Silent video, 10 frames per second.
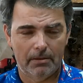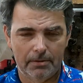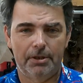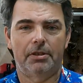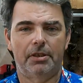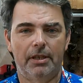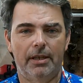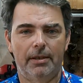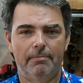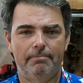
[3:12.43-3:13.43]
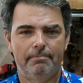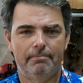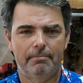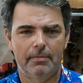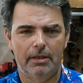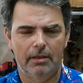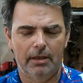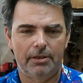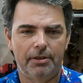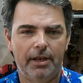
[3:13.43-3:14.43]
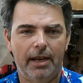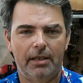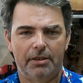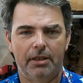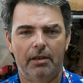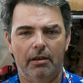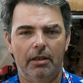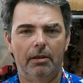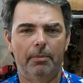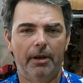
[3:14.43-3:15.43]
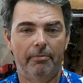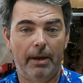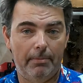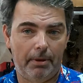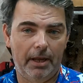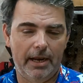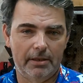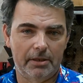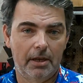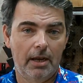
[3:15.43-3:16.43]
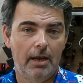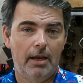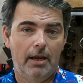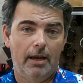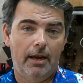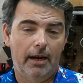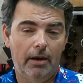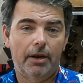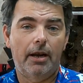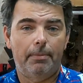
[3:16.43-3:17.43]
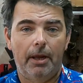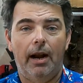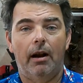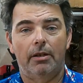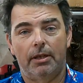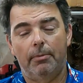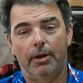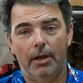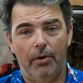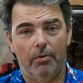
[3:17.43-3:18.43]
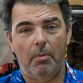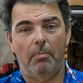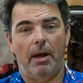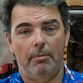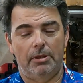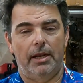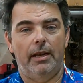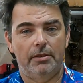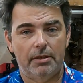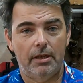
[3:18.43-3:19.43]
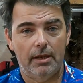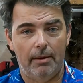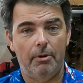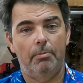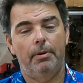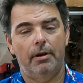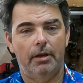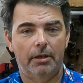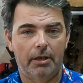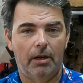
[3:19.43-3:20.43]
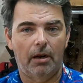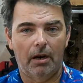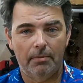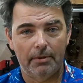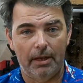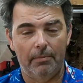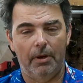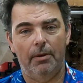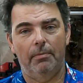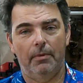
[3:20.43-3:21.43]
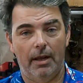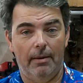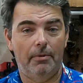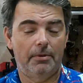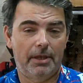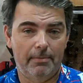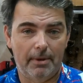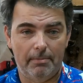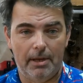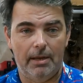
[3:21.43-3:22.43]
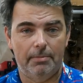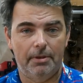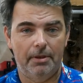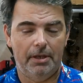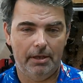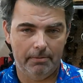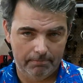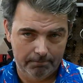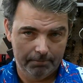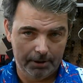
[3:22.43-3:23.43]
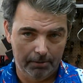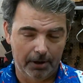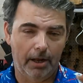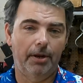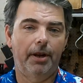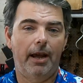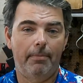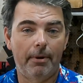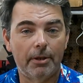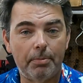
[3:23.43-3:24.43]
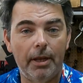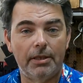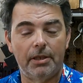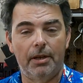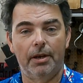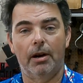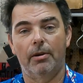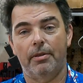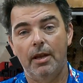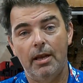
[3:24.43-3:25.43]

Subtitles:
just to let you guys in on a little bit of my plans, here in a couple hours, I'm going to go over to my mama's house. I'm going to put her in the car, and then I'm going to take my mom to the so-called happiest place on earth.